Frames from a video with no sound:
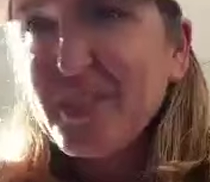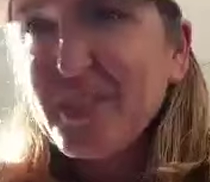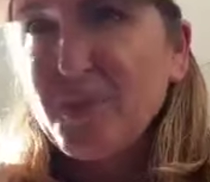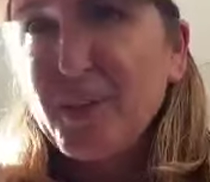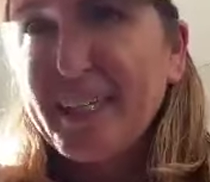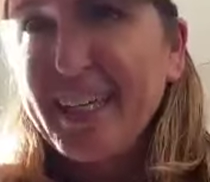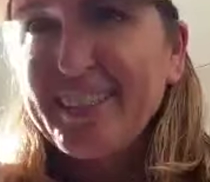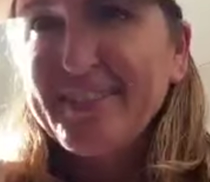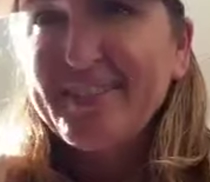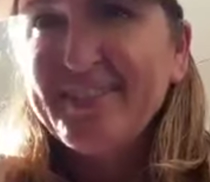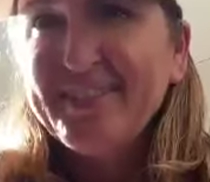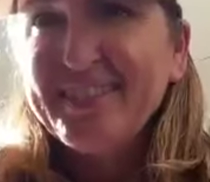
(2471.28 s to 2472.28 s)
it working?
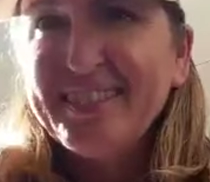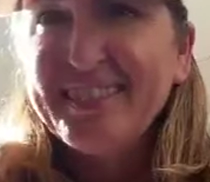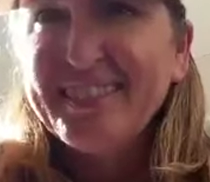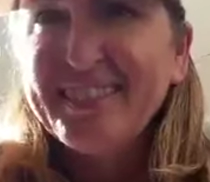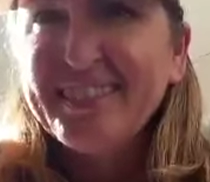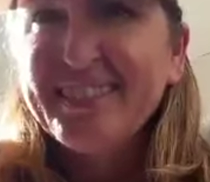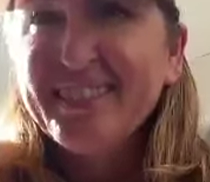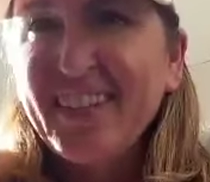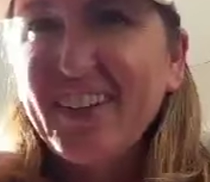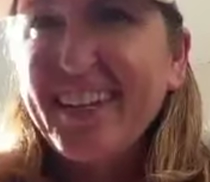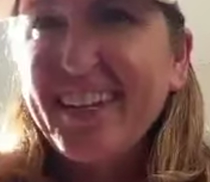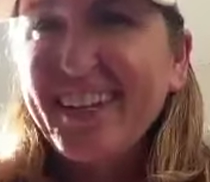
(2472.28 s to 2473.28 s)
Yes, we see
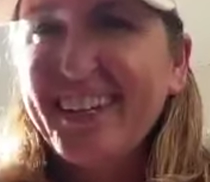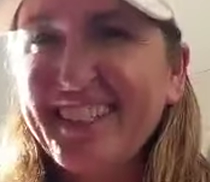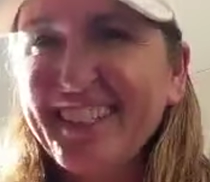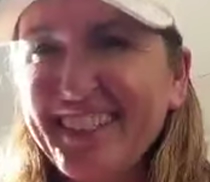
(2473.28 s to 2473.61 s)
okay, you, yes.